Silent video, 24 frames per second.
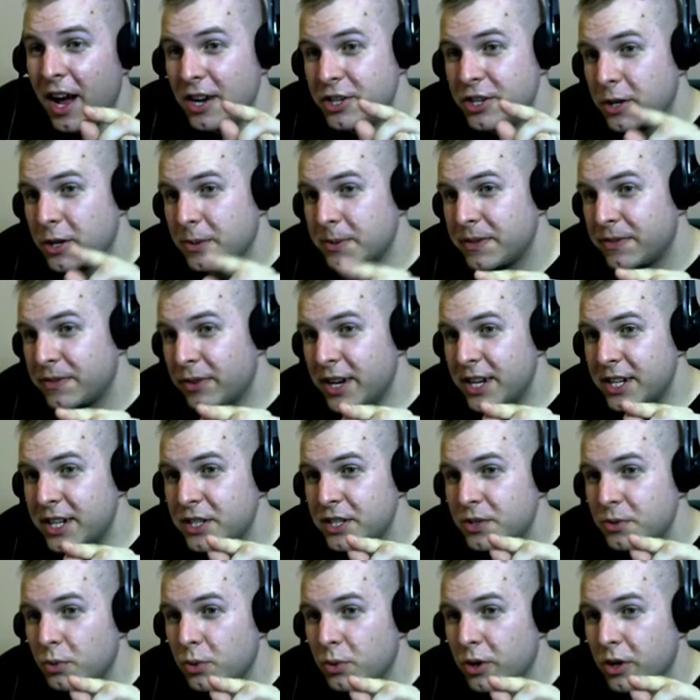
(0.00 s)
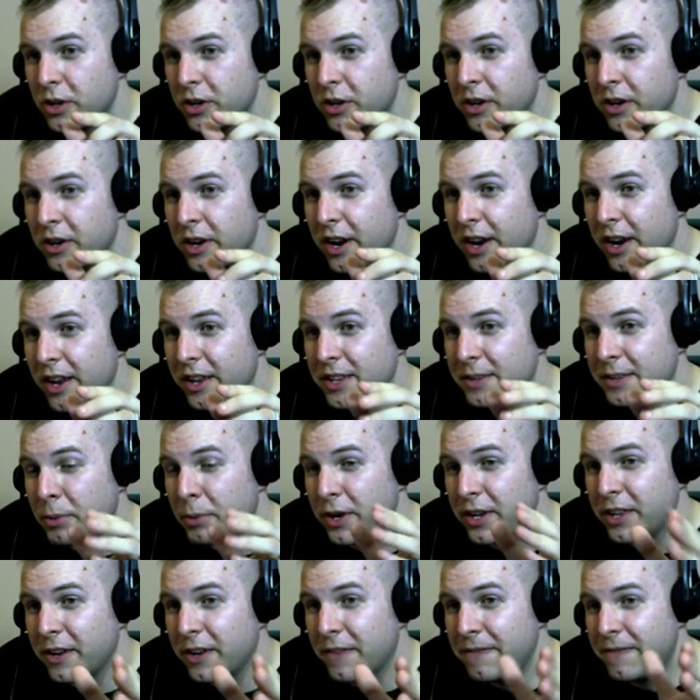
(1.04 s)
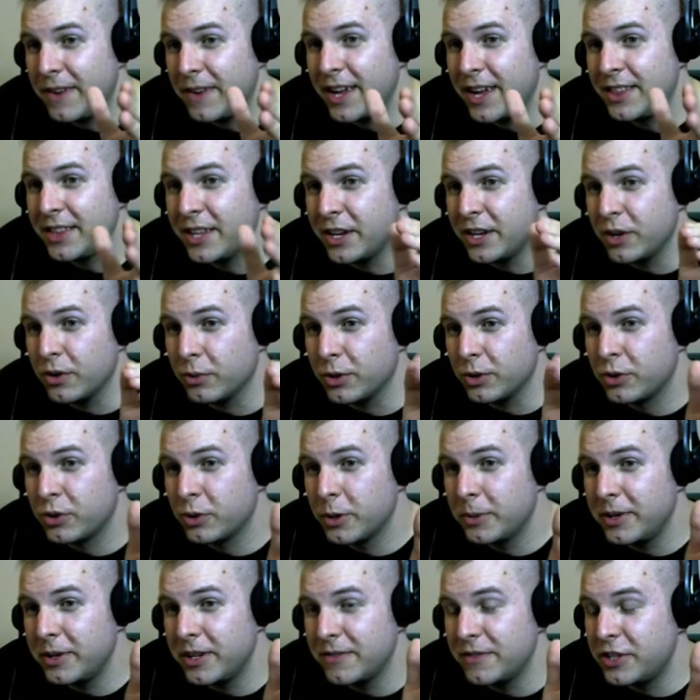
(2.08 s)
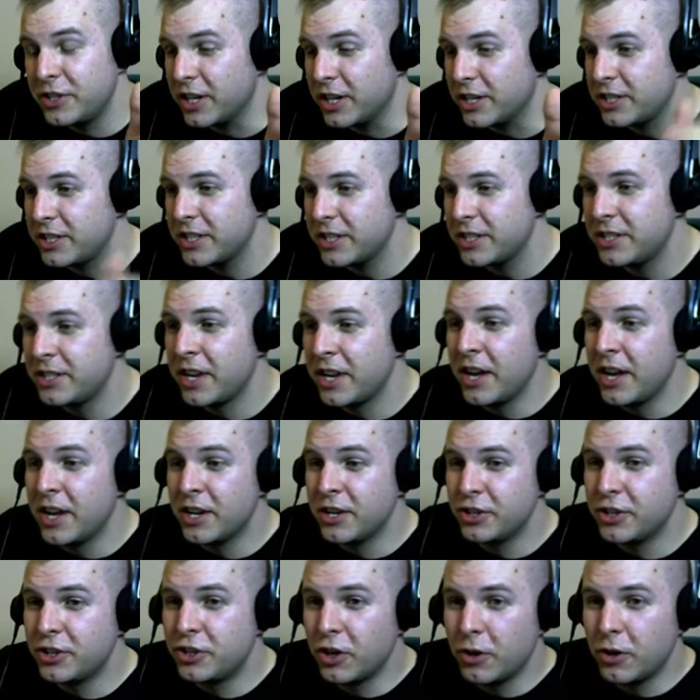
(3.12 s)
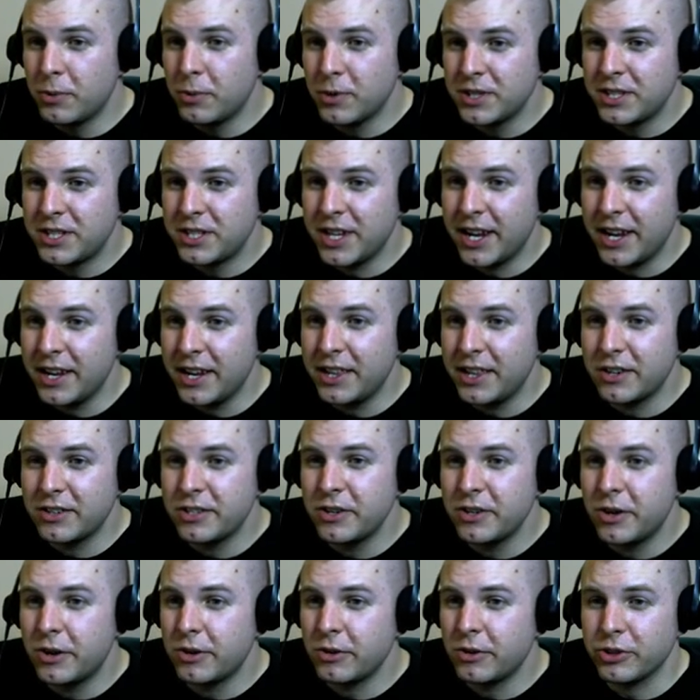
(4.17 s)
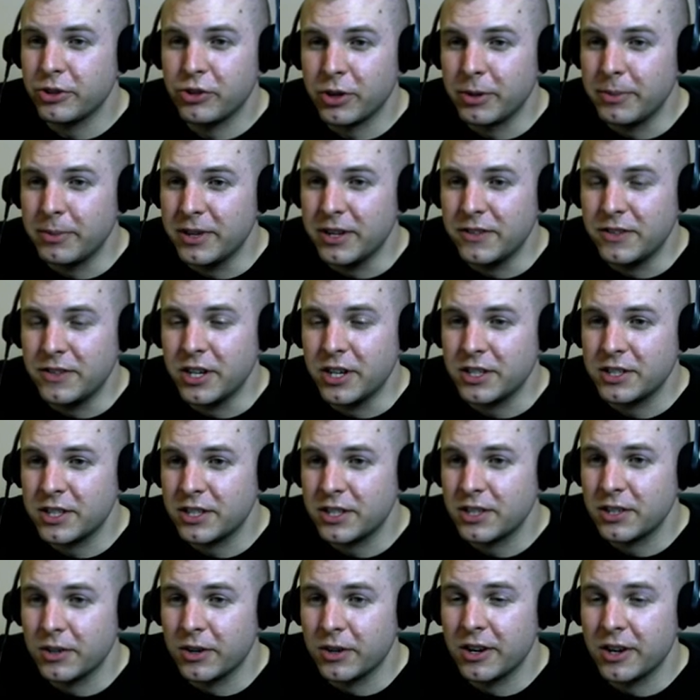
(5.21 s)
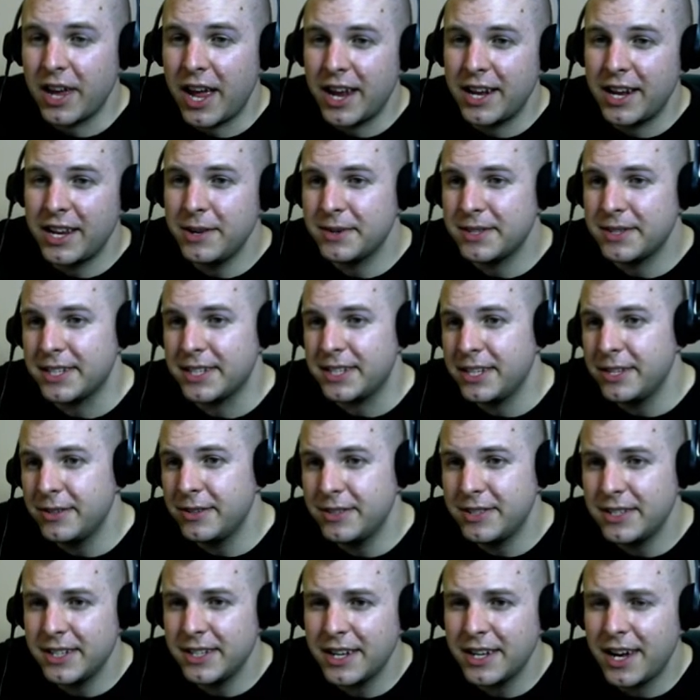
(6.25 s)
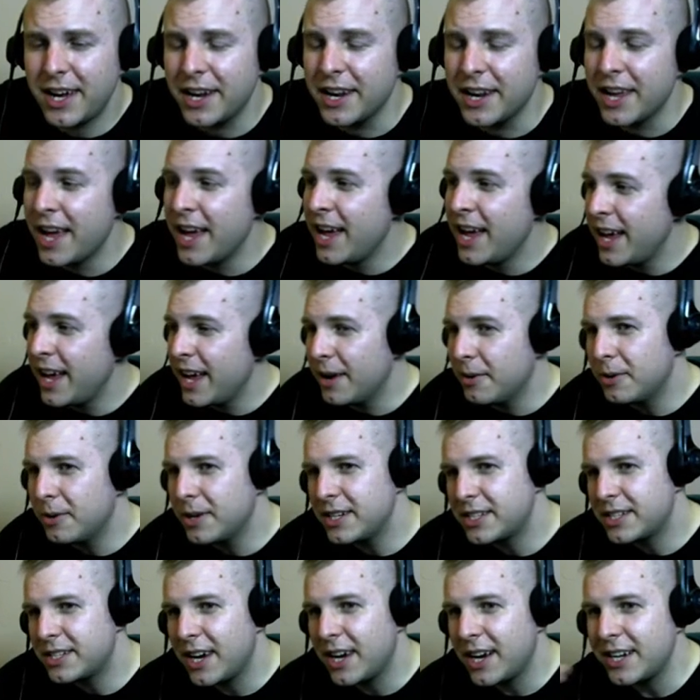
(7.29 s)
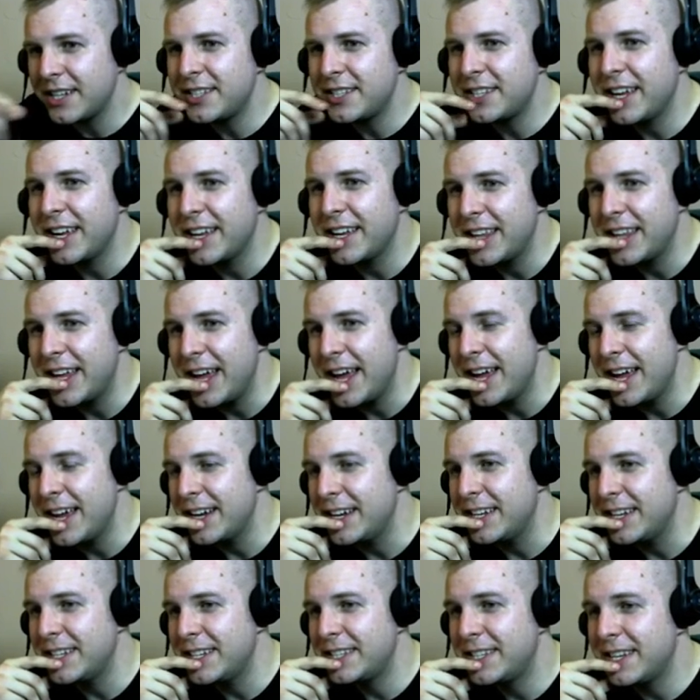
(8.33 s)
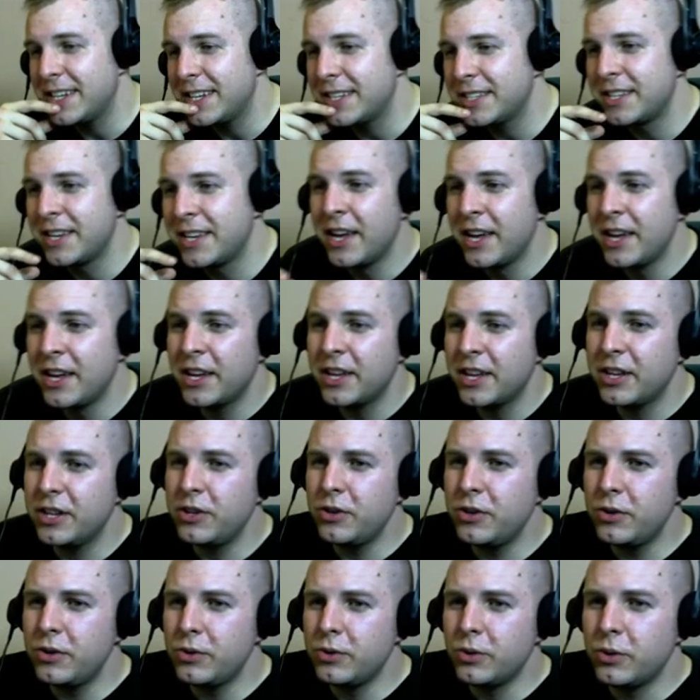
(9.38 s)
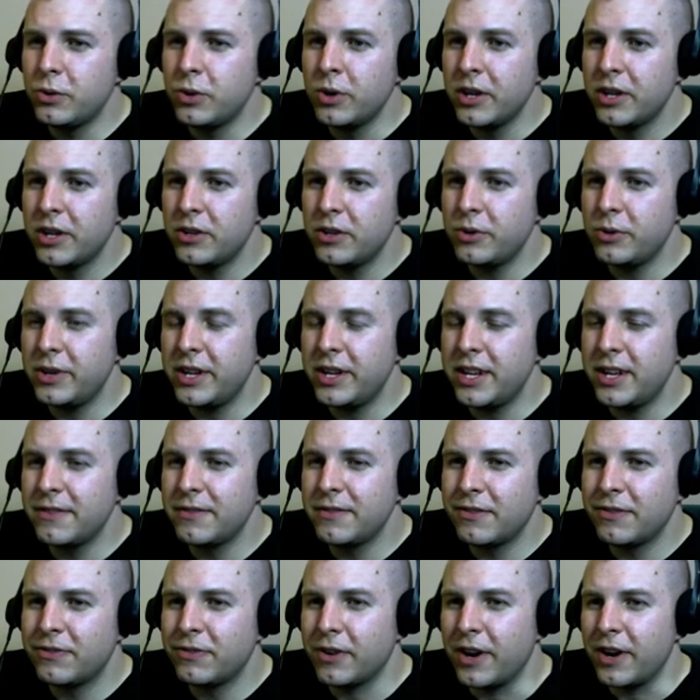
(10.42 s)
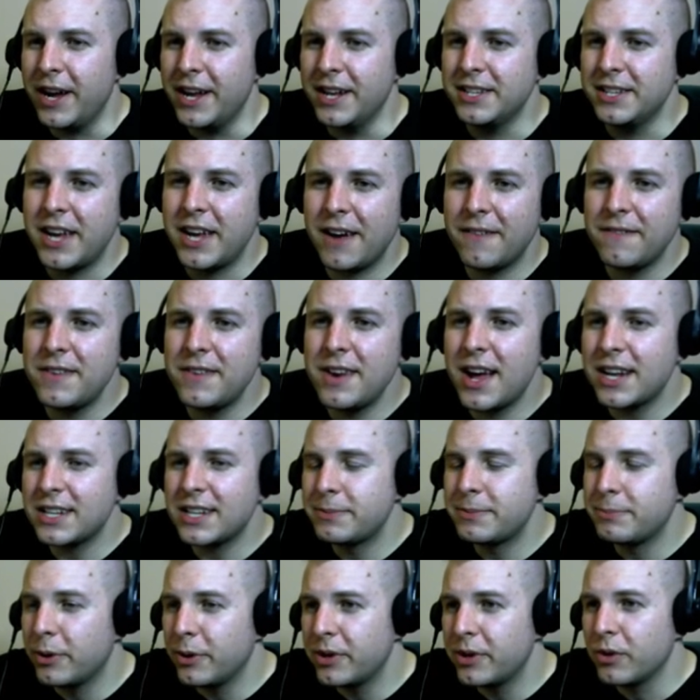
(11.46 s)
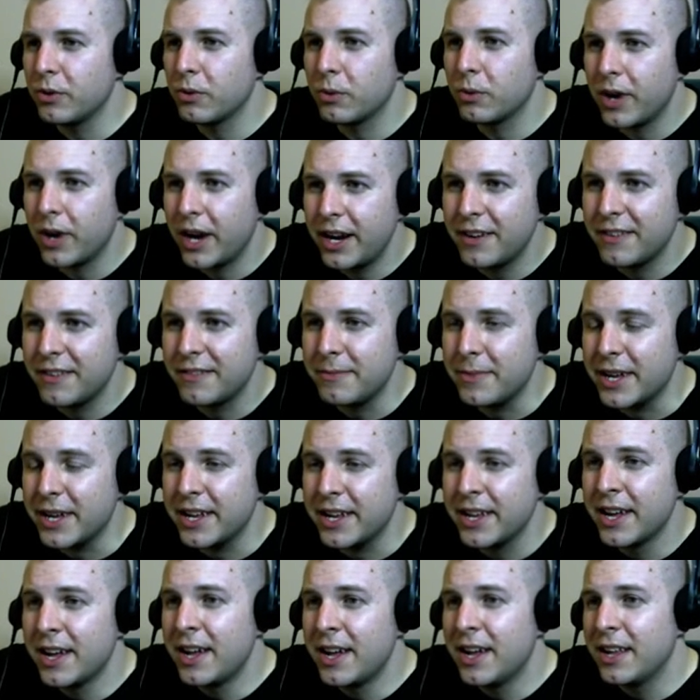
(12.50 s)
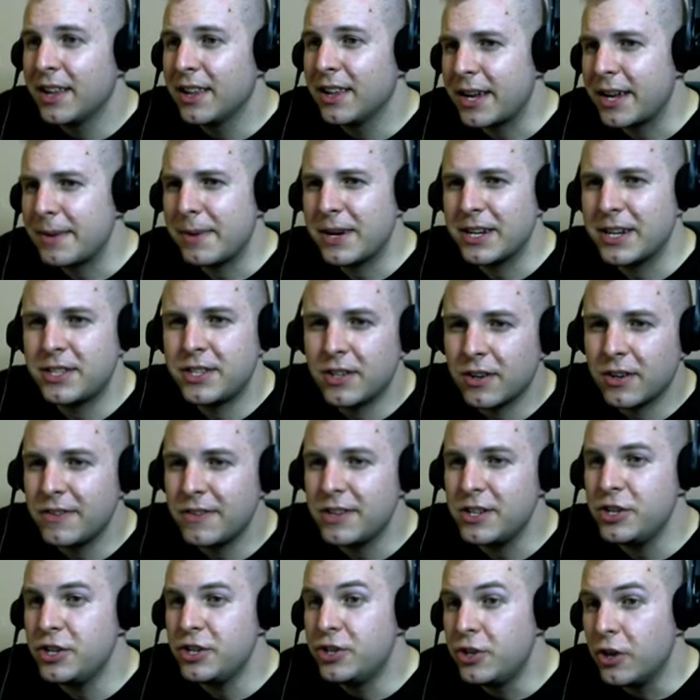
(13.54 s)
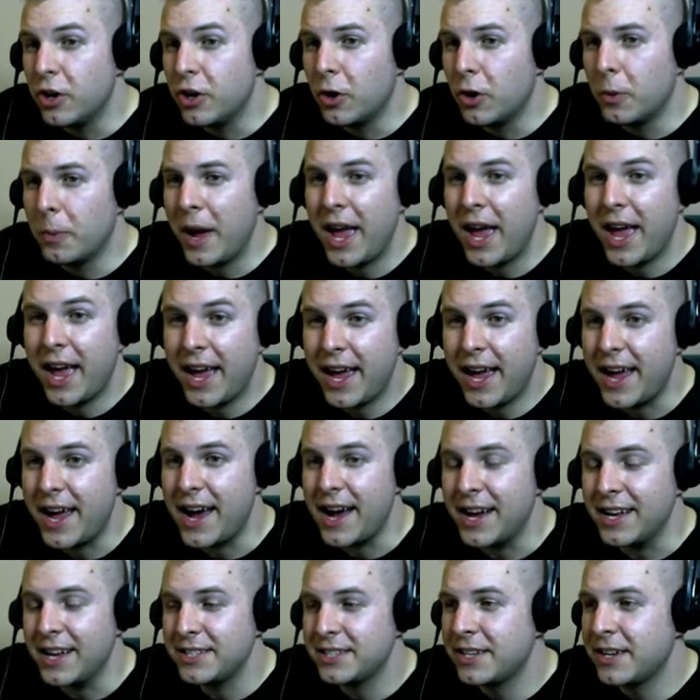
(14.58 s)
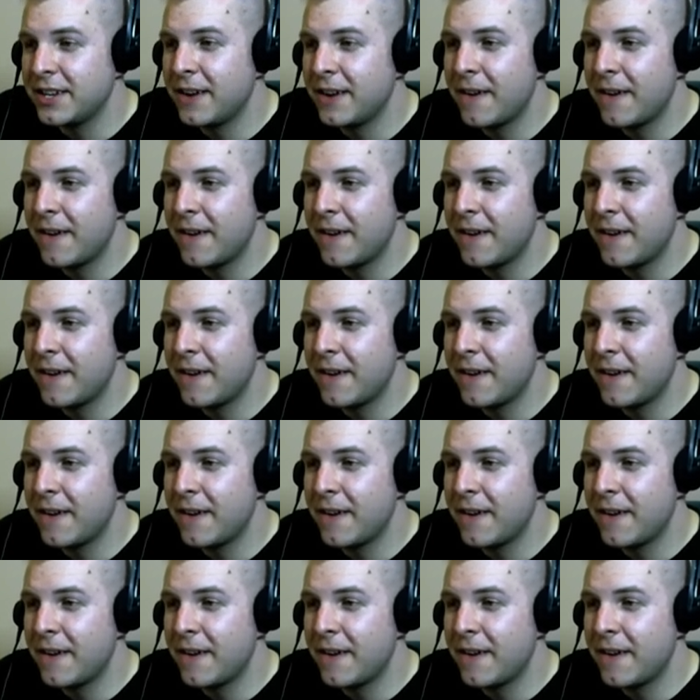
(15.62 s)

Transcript: Job's friends were putting their faith in retributive justice. Job was saying, There's no retributive justice, Lord. And he was accusing God. And what does God say at the end? He says, You, you evil friends, have not spoken right of me like my servant Job has.